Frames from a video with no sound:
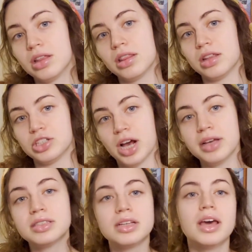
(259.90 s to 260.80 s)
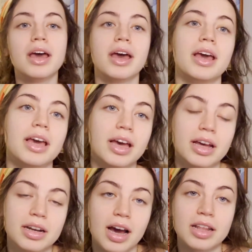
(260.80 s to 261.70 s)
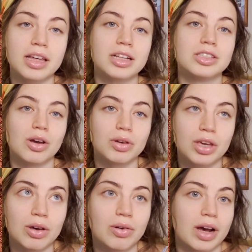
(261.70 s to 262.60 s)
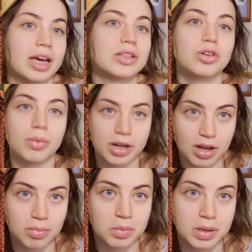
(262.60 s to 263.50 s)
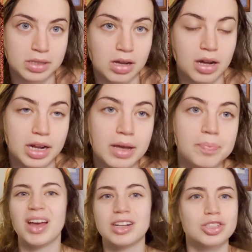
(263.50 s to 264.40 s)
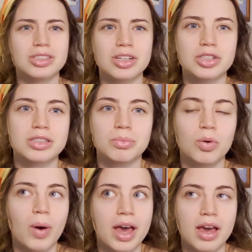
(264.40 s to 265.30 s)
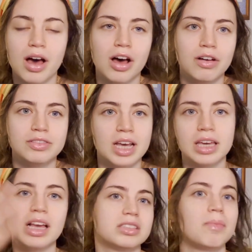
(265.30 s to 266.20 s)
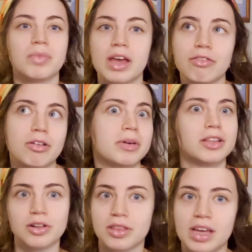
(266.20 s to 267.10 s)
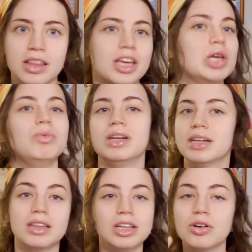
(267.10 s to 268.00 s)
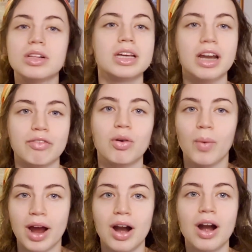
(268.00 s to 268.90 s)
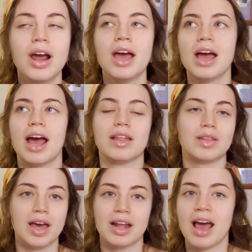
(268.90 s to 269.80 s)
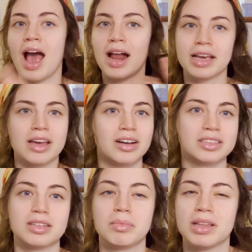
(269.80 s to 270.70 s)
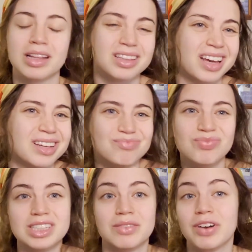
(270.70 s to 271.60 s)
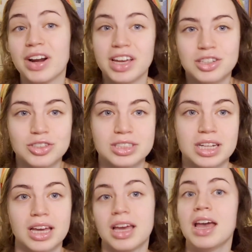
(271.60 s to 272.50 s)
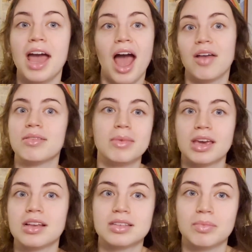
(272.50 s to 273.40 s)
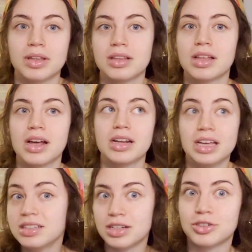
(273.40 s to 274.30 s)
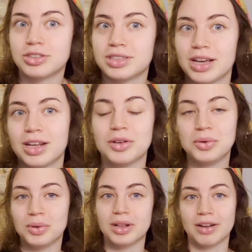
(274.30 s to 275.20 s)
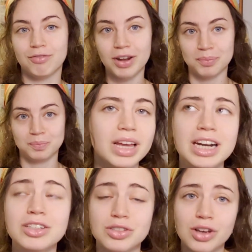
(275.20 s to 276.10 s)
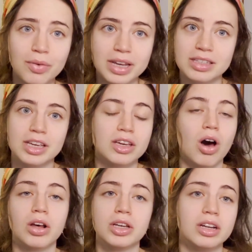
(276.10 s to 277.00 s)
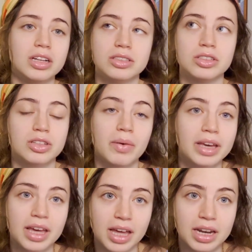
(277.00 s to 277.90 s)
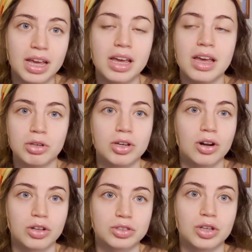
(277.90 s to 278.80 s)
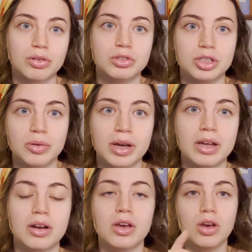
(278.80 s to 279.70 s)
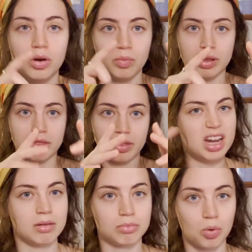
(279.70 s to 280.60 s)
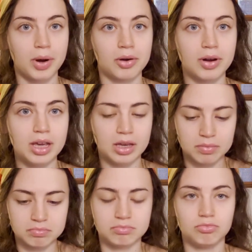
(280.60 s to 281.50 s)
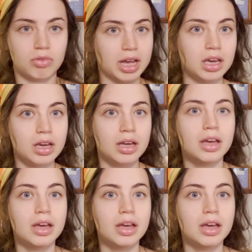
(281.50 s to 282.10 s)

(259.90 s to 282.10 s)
the chest, and I think it's so cute. I get so many compliments on it, and it's just such a simple way of taking something from another thing that you literally never wear and then adding it onto something that like isn't very interesting, and then making something that is interesting and cool and fun. And it's so easy. All you need is a sewing kit. You can also do it with an embroidery ring.